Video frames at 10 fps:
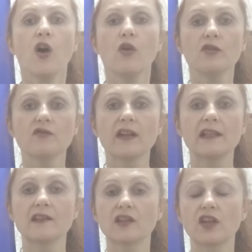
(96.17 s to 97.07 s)
UNRWA
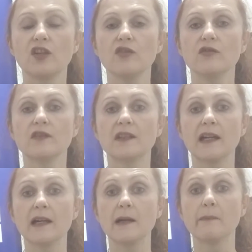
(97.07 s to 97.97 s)
is accused
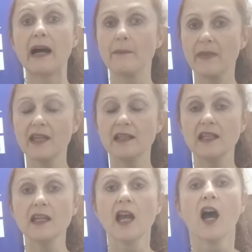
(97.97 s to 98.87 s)
by
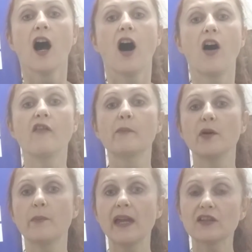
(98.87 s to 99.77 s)
many of
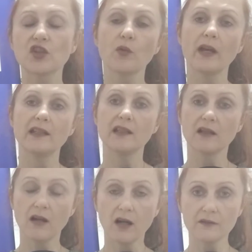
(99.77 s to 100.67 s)

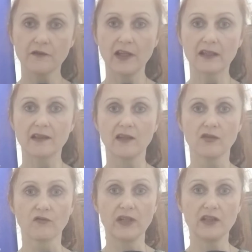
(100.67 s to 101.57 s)
perpetuating conflict in
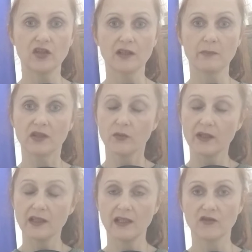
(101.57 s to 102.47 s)
the region
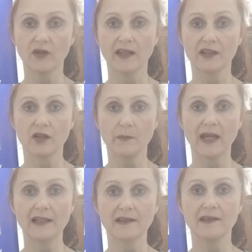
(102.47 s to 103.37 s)
between Israel and her
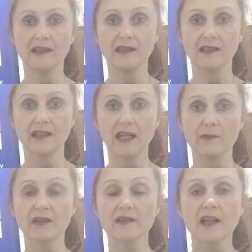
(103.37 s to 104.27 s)
Palestinian
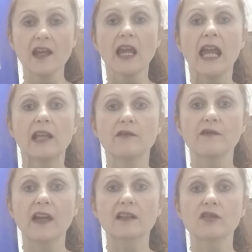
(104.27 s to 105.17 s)
neighbors. In
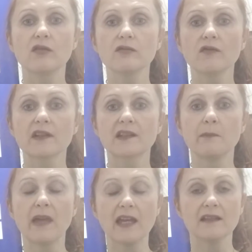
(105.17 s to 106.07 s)
fact, UNRWA's
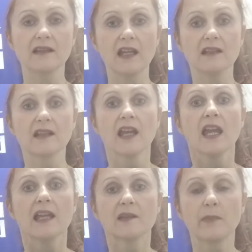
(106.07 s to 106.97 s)
mandate
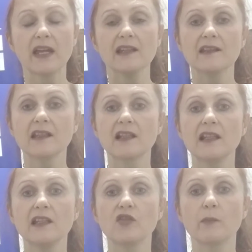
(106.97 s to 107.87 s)
is
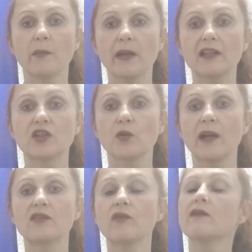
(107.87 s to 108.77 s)
basically to
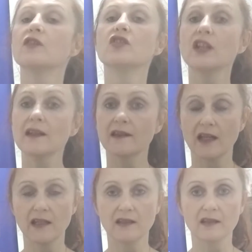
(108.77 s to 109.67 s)
perpetuate refugee
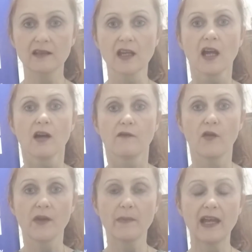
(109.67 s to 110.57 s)
status
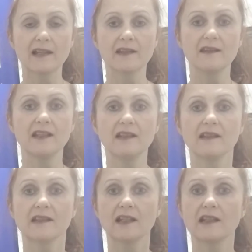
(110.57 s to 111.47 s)
for the
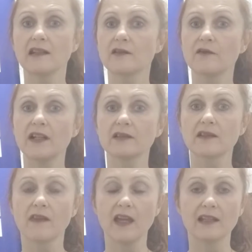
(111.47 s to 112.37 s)
Palestinians. And it is
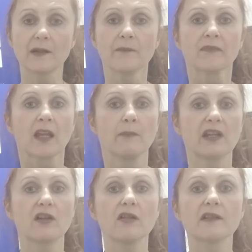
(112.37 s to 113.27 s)
felt that
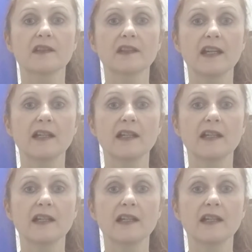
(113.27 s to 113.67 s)
because